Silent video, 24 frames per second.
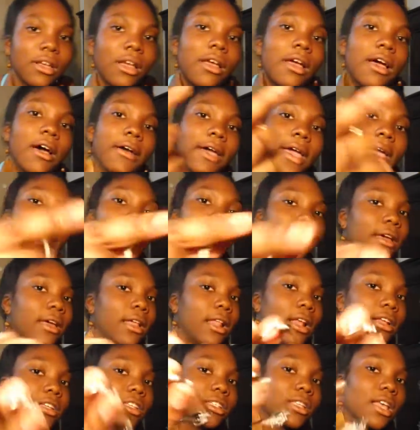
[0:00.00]
Okay,
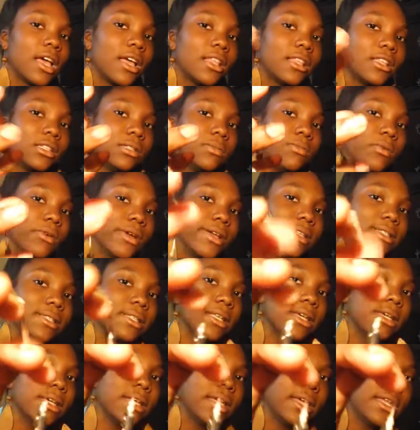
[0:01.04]
and I just got this
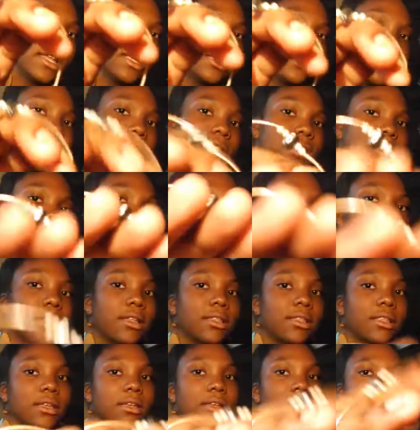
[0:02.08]
bracelet, and it just looks
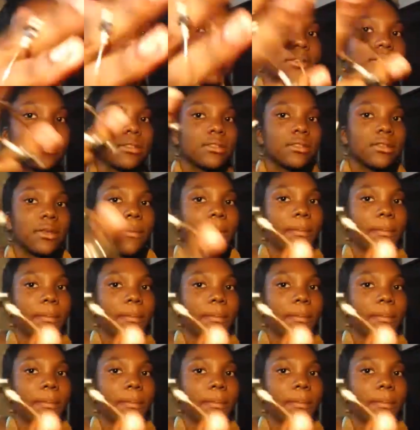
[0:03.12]
like this.